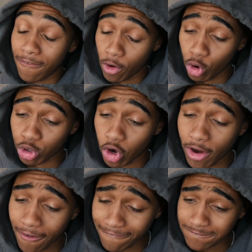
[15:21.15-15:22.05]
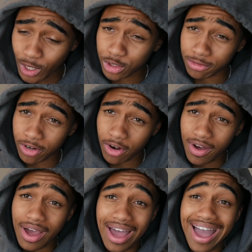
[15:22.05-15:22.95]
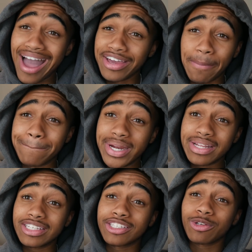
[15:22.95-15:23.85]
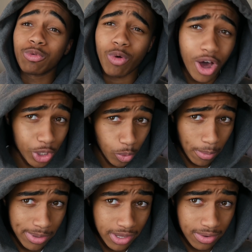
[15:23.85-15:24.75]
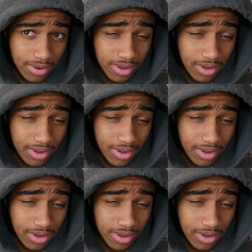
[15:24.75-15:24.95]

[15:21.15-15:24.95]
Hold on. First of all, I can barely swallow a pill.